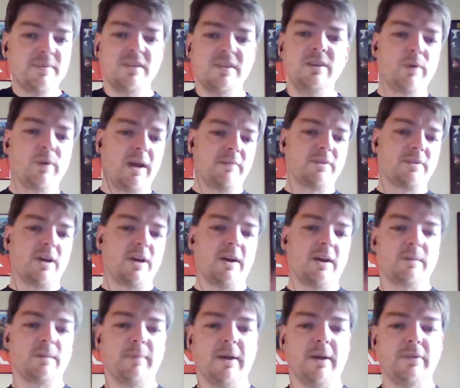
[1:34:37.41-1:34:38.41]
and you and I have
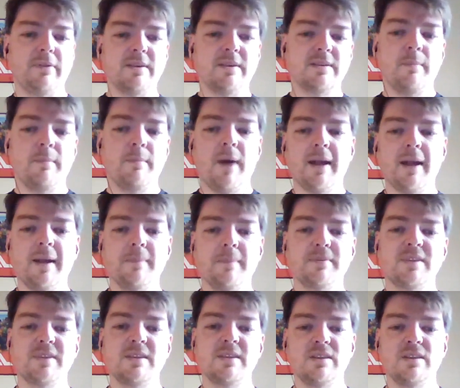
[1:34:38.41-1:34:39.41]
talked about this, the
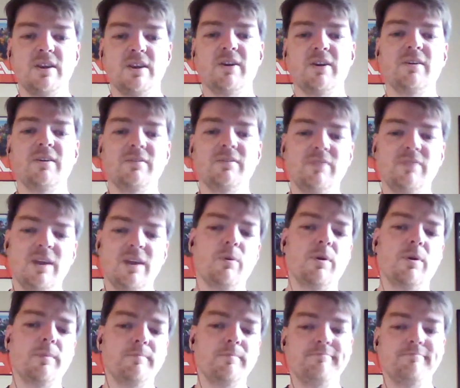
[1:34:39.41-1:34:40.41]
mock-ups this year, they
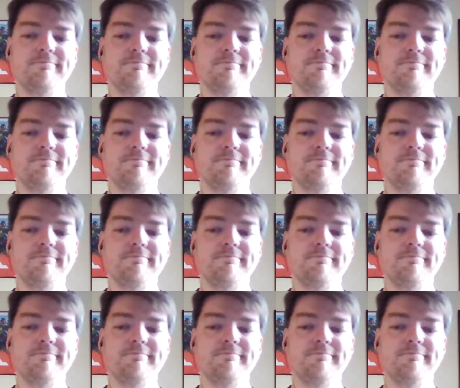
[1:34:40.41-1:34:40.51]
were